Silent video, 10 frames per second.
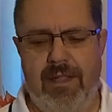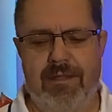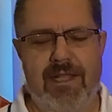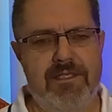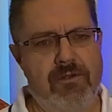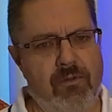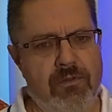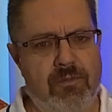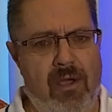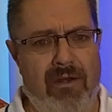That's an
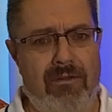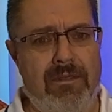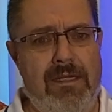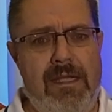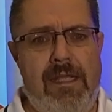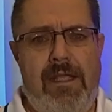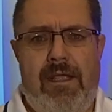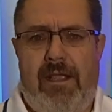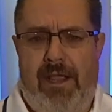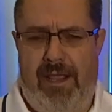older model,
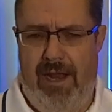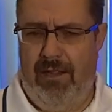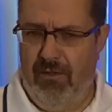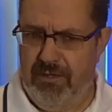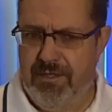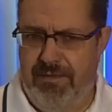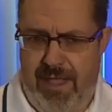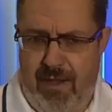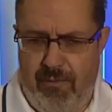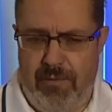and I looked at
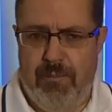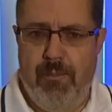that one,